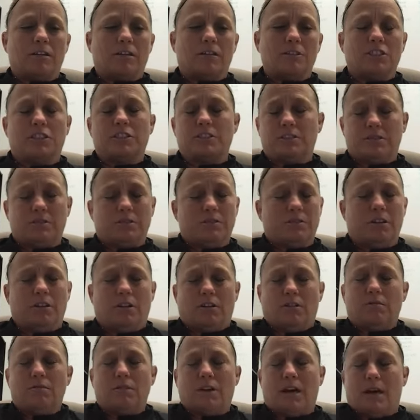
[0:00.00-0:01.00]
just, you
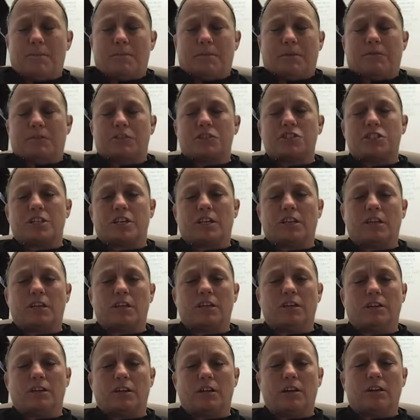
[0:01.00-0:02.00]
know, happy for Shelly,
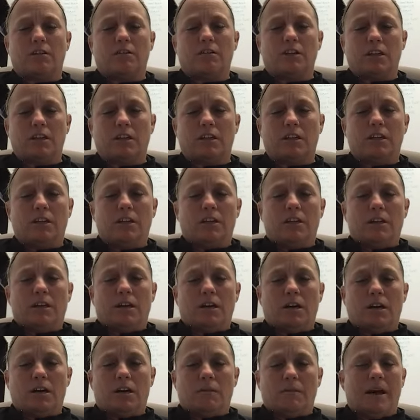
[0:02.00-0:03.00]
you know, and
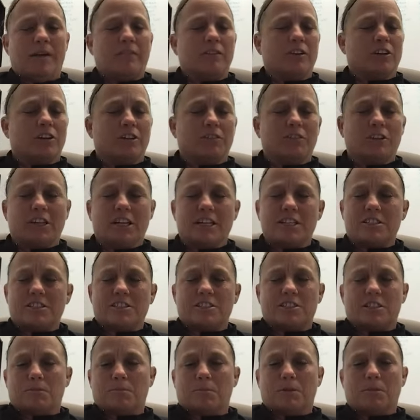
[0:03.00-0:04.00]
I have a good
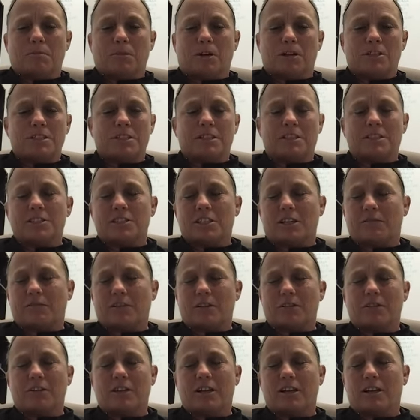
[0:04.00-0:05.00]
relationship with Marcy and Jeff
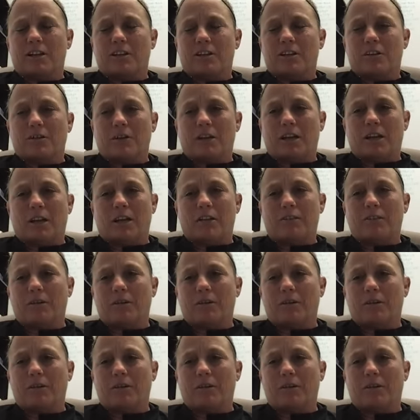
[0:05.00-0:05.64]
over there at UNF.